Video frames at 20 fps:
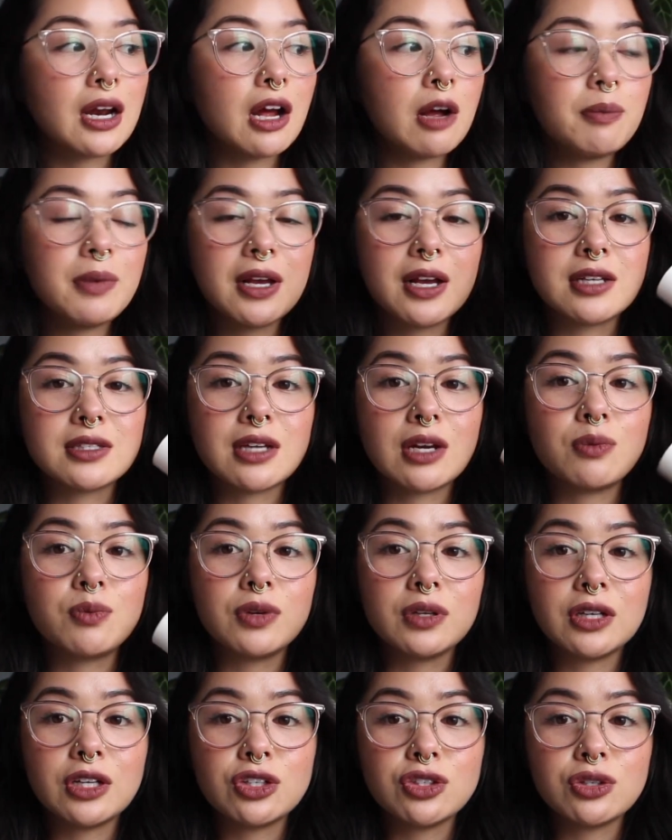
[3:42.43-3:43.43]
out because I
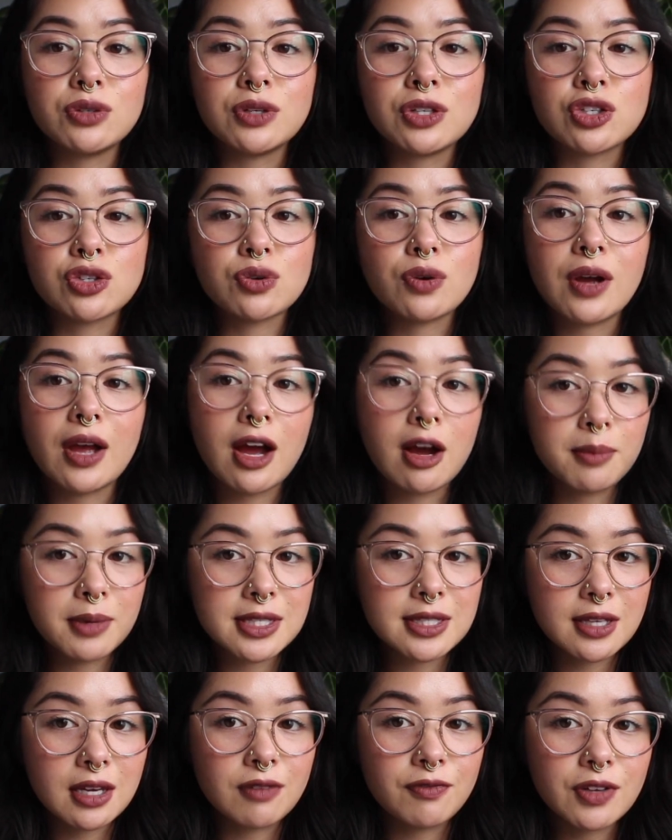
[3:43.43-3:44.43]
really do enjoy how my
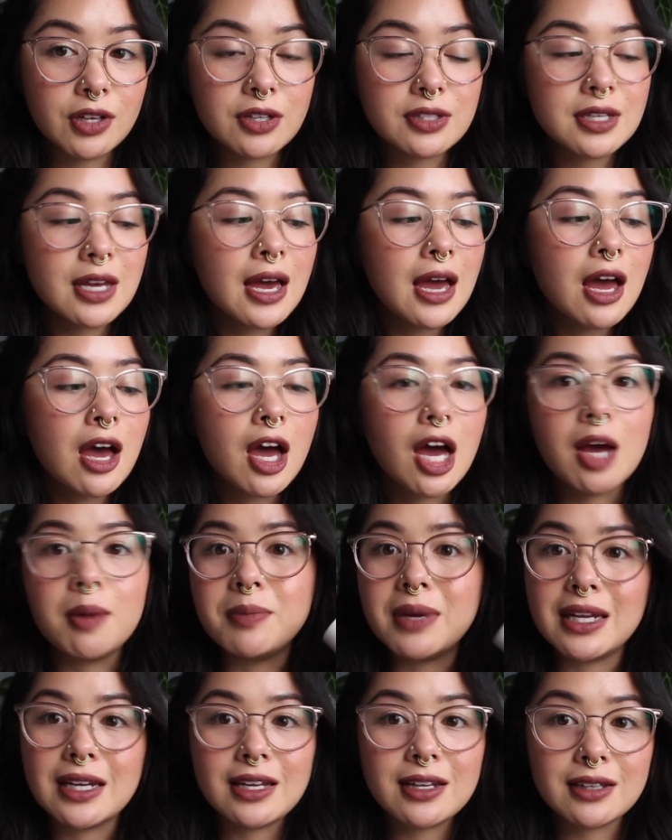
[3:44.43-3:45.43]
skin feels
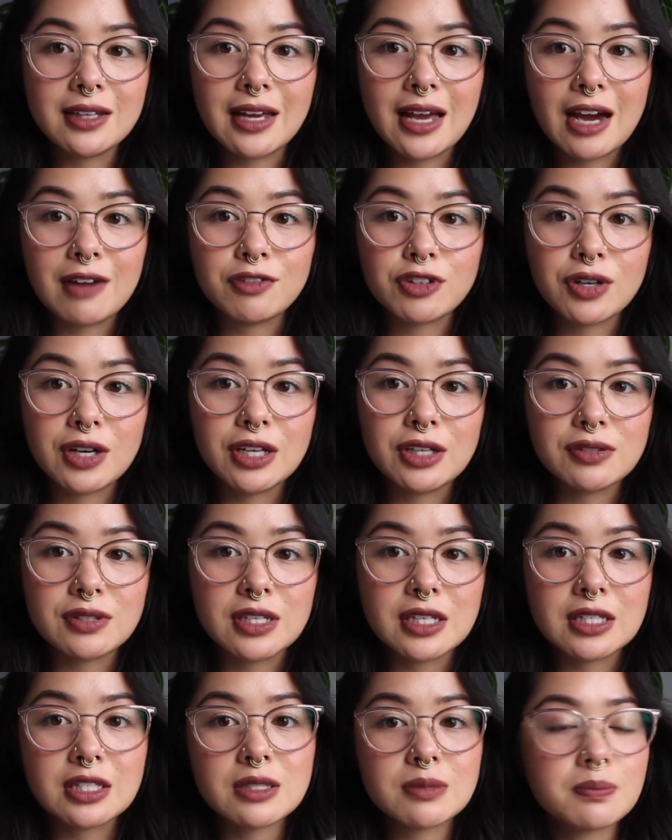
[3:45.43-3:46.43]
immediately after I use
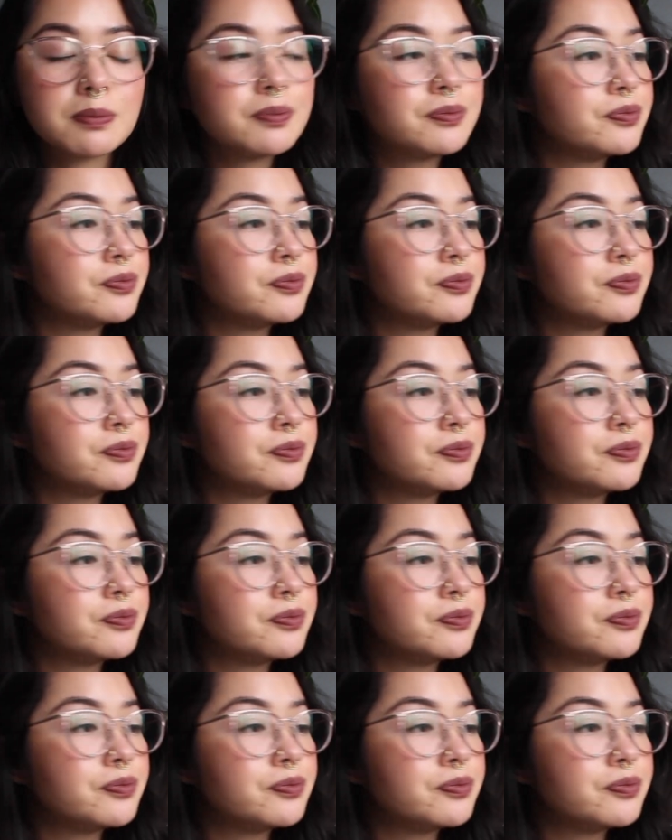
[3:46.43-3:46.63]
this.